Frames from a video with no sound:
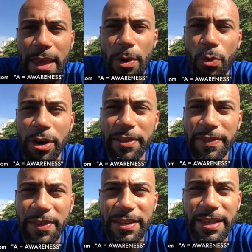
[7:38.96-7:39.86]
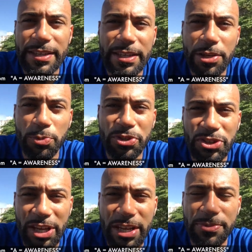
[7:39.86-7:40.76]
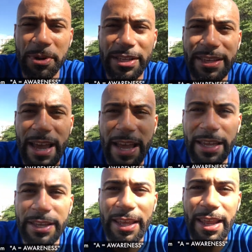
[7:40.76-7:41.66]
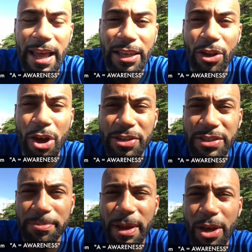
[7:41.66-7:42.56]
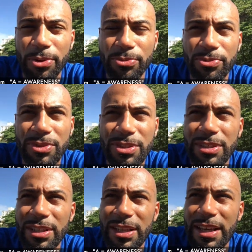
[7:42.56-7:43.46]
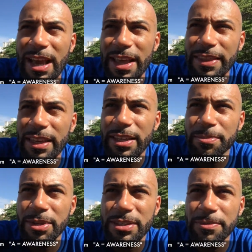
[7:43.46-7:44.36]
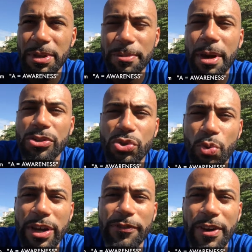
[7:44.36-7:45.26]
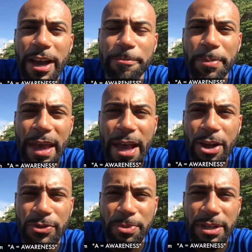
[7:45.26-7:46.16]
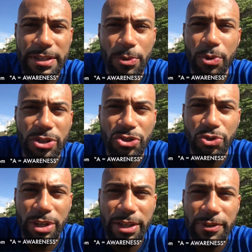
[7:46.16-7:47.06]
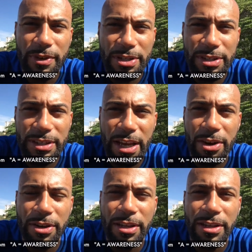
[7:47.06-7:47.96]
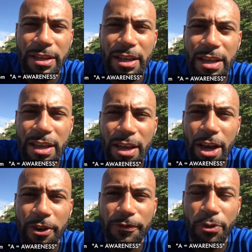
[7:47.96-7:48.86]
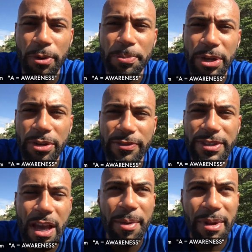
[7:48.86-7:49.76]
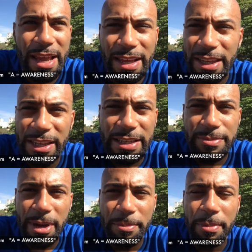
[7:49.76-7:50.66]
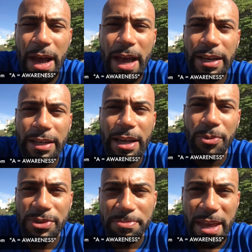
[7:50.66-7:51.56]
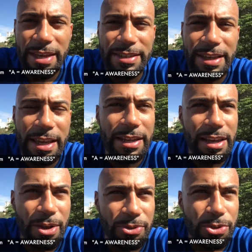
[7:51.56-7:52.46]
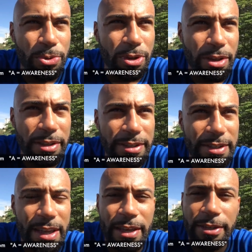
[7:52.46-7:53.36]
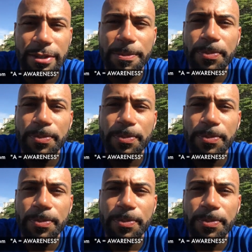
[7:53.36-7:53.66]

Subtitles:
And one of the things I did was change my diet, and I lost about, I think it must have been about 25 pounds because I went strictly vegetarian for a period of time, and I cleansed my body, and I was meditating, and I was doing all these things.